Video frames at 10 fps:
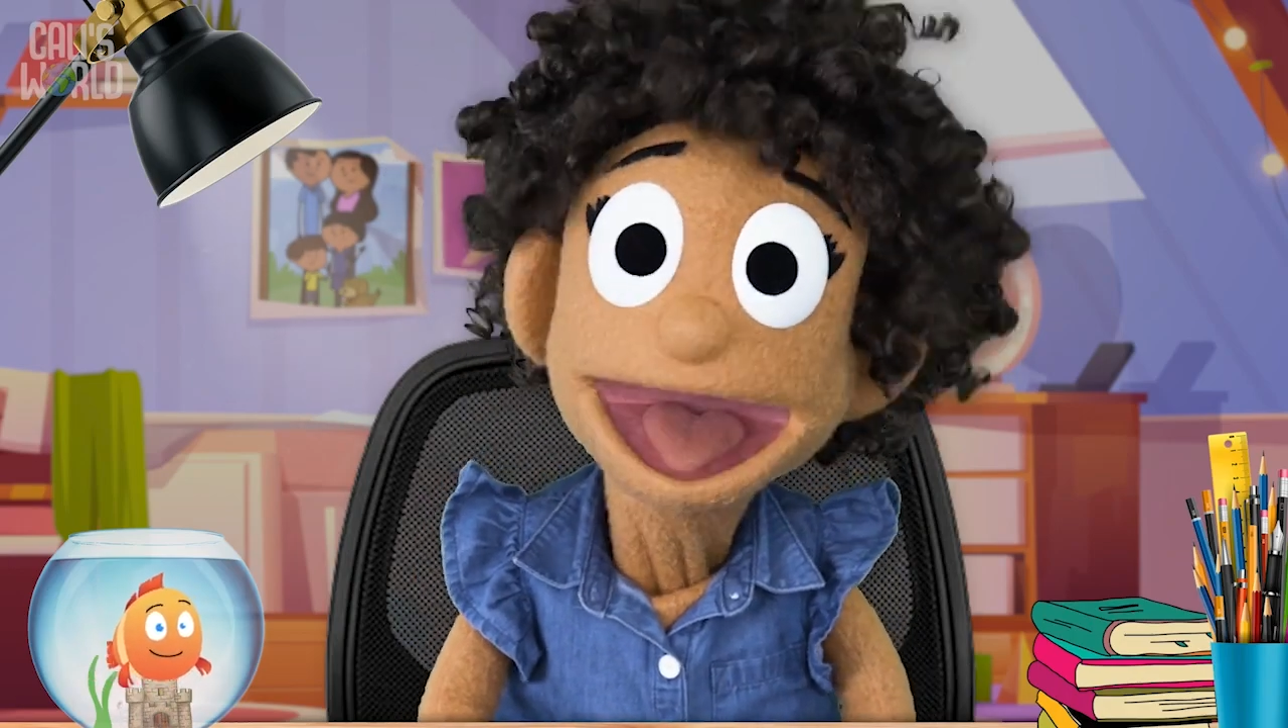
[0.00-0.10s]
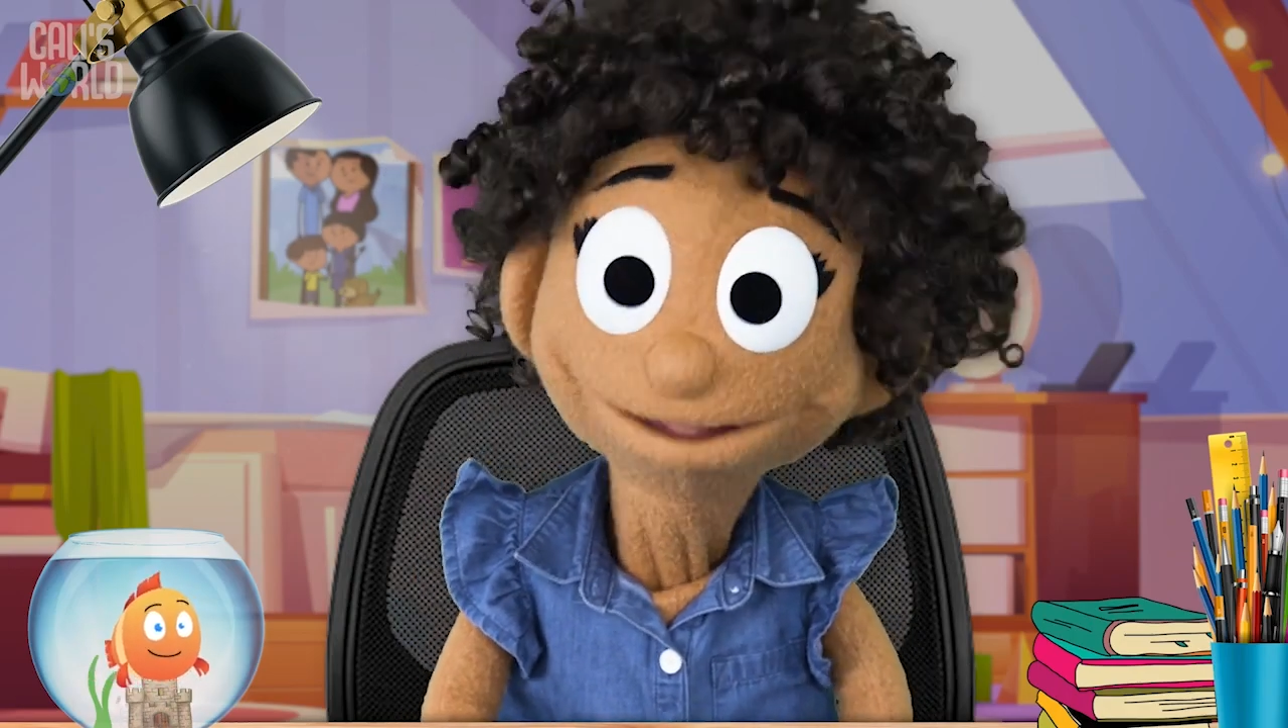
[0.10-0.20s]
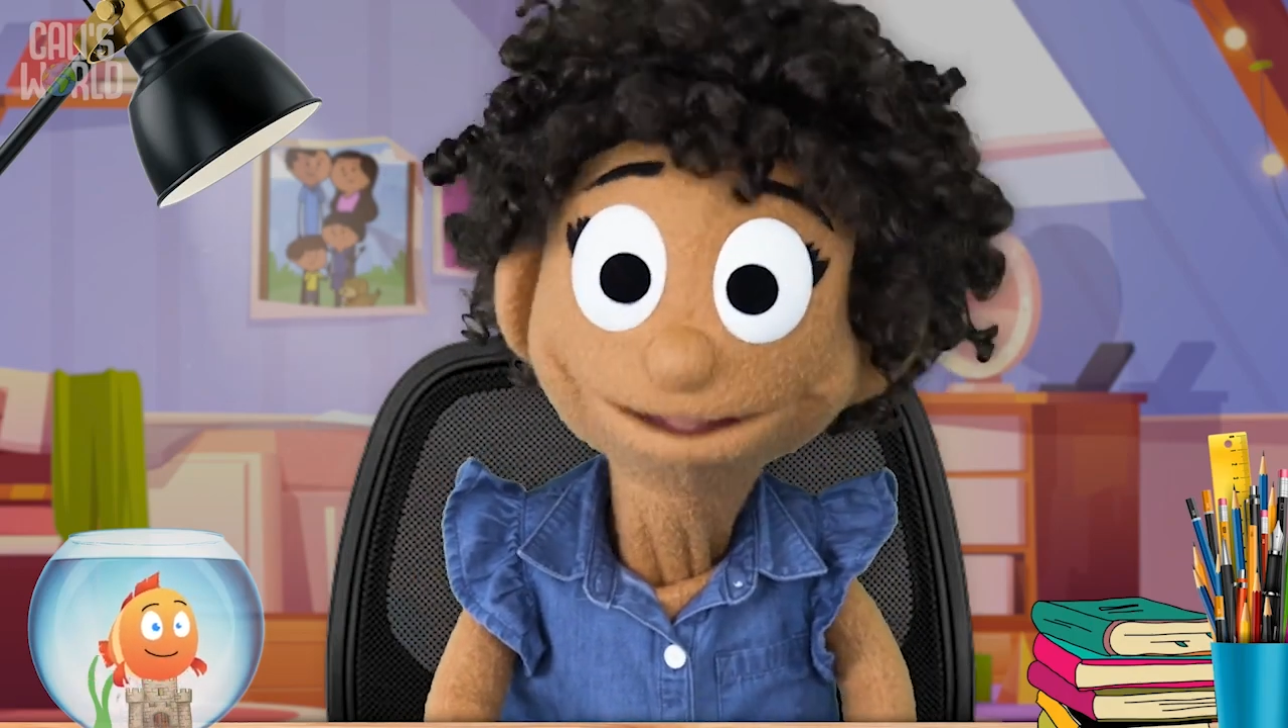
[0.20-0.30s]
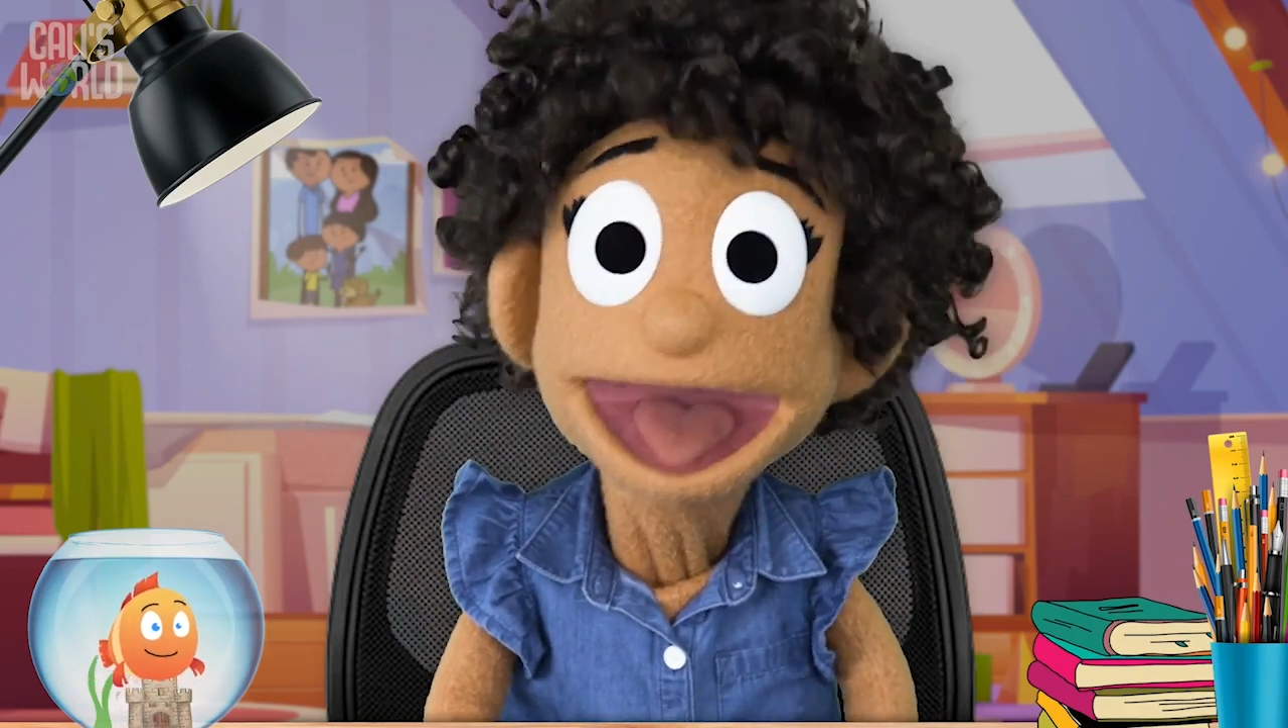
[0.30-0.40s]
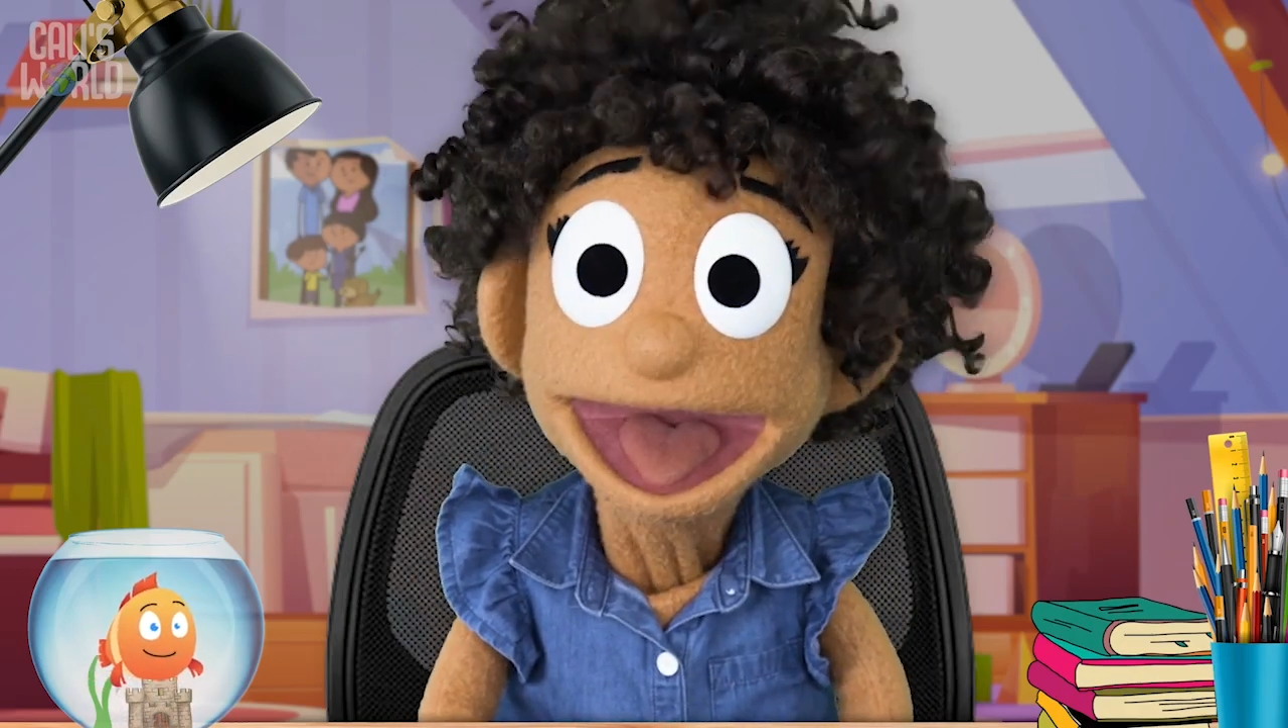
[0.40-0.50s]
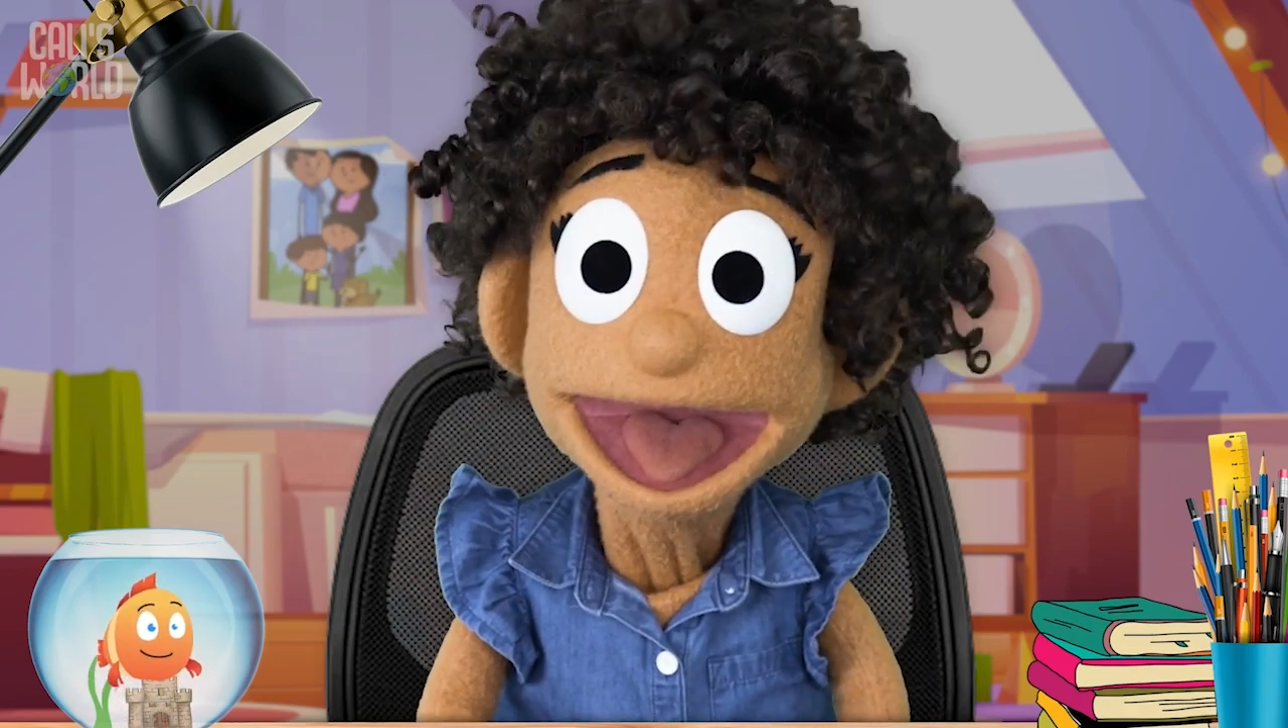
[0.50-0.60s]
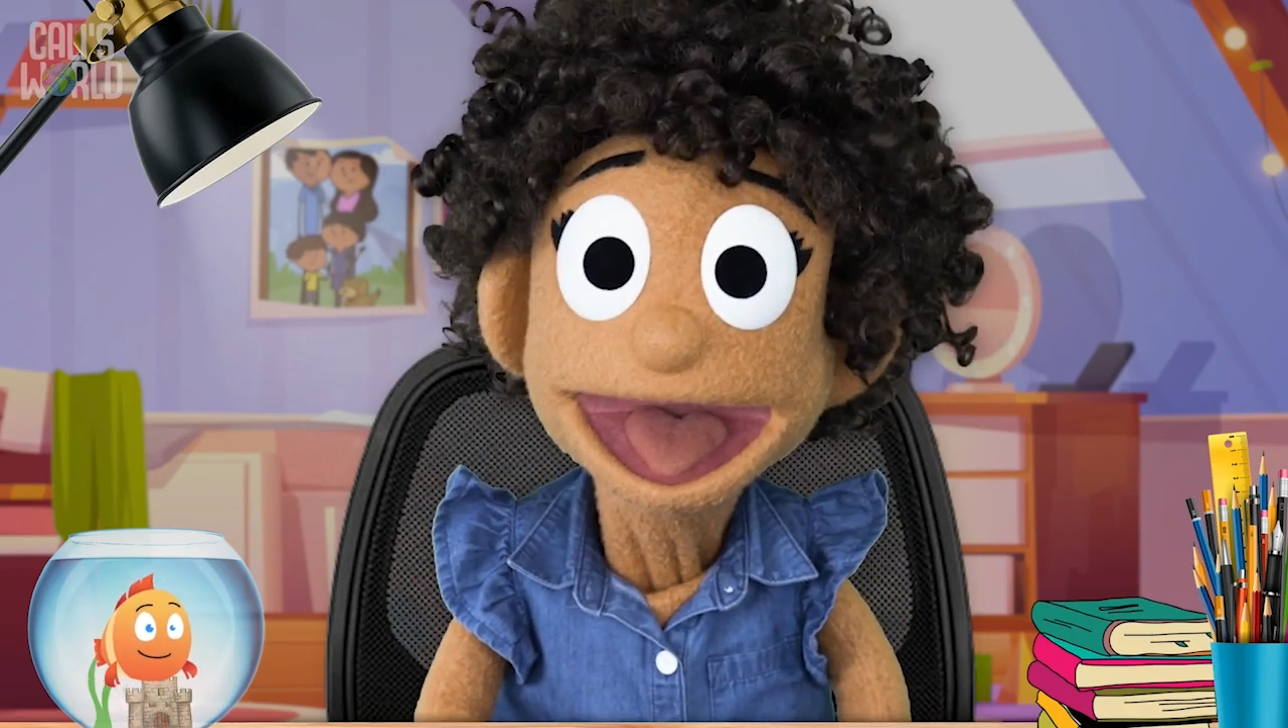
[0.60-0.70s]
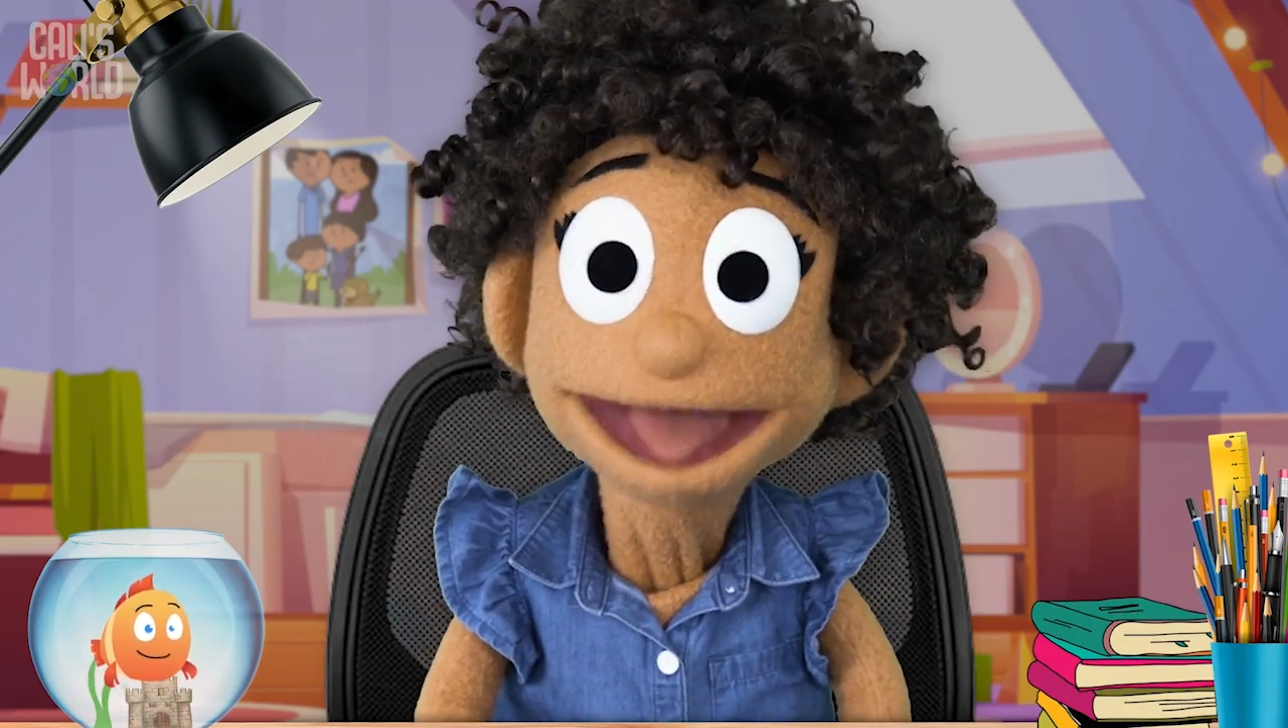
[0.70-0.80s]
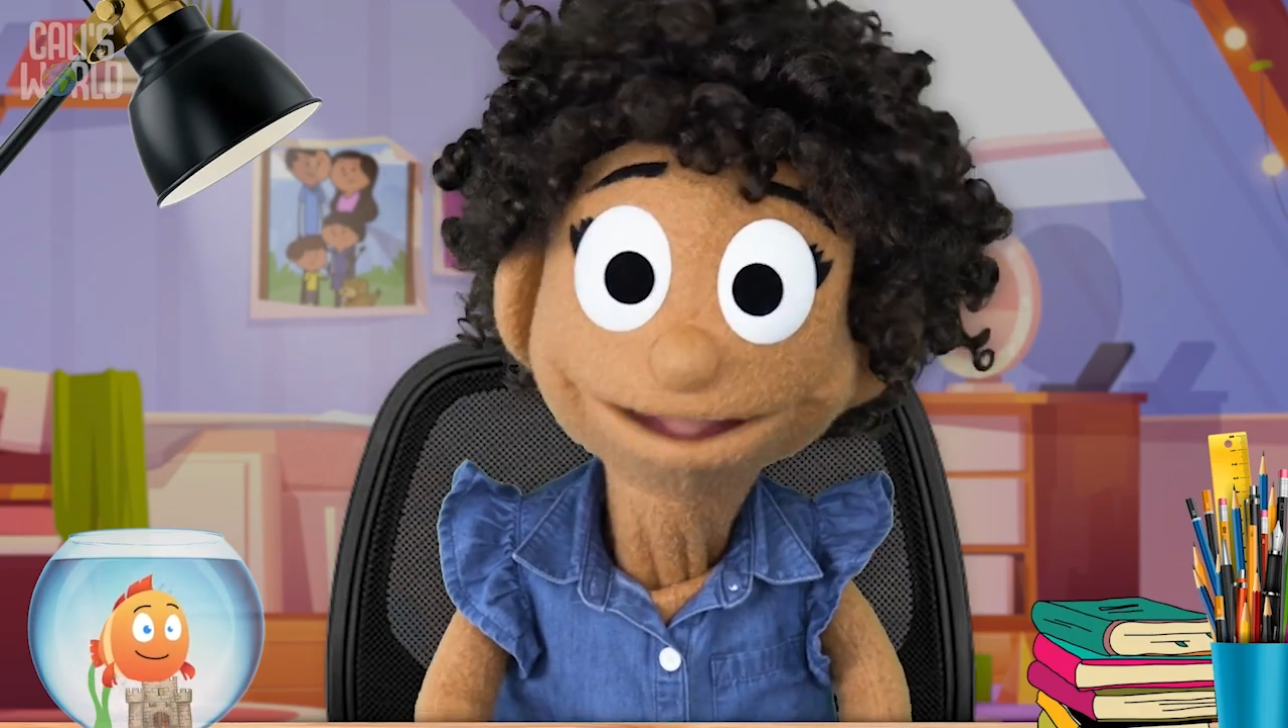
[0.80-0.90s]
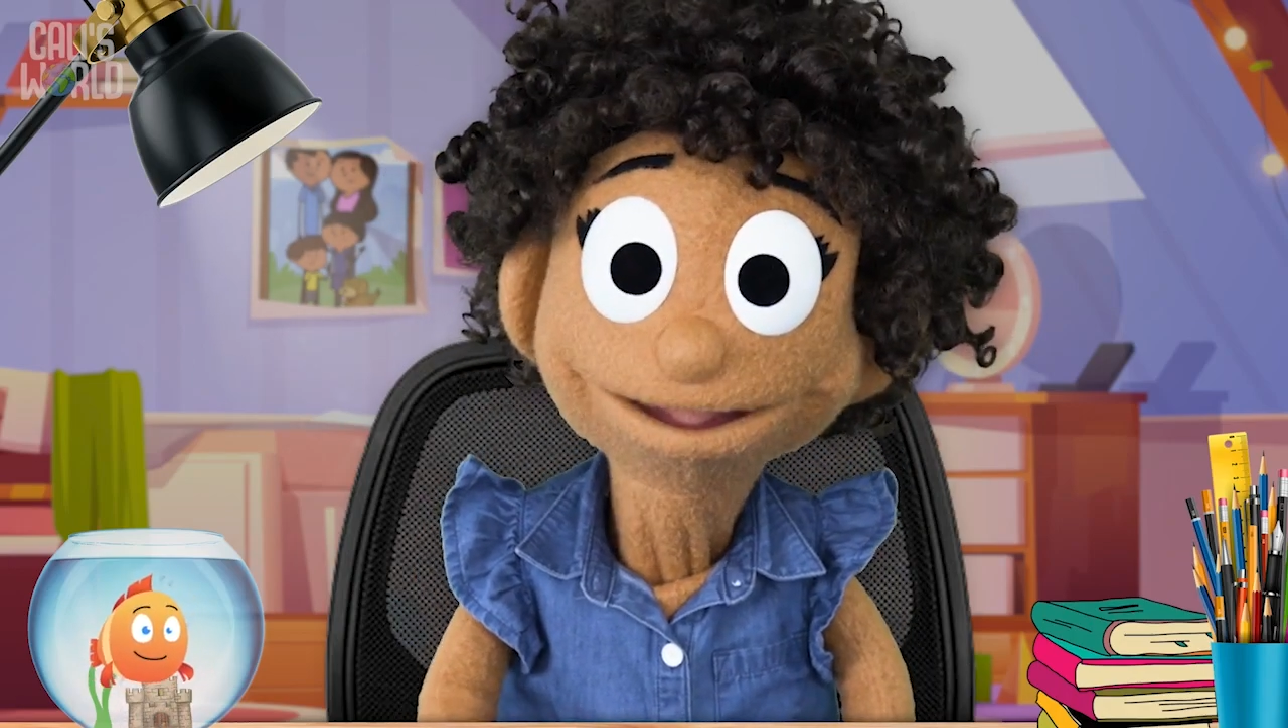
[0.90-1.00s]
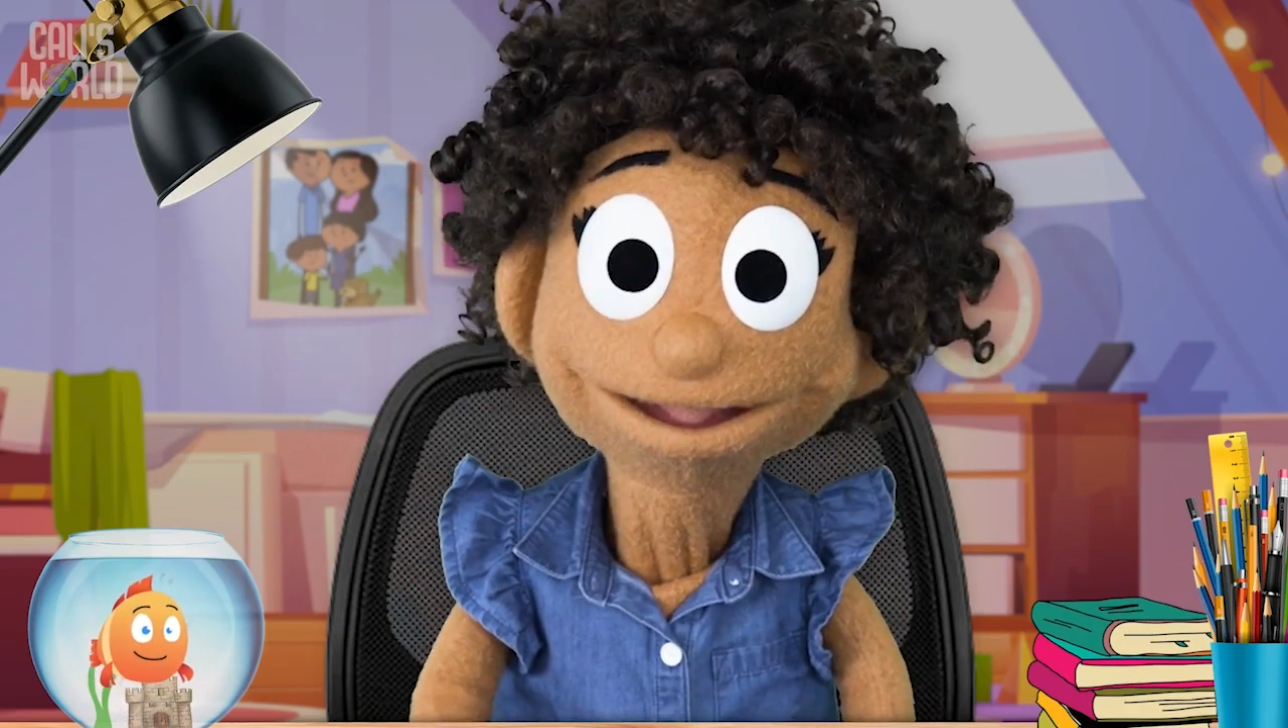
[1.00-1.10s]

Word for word: Amen.